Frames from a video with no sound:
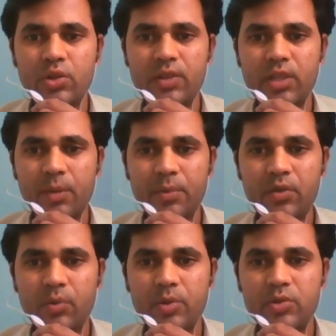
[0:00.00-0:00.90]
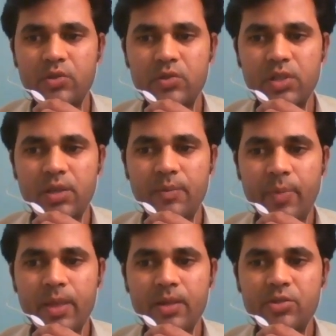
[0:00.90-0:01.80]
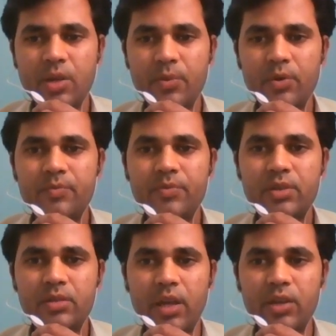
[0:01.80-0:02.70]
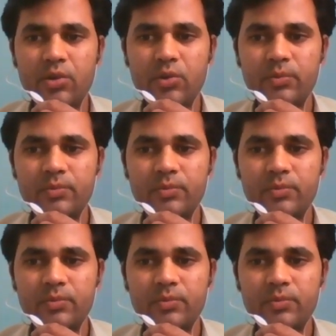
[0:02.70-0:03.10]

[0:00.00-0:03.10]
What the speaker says: Vidhyapeeth Women's University, Jaipur. Thank you.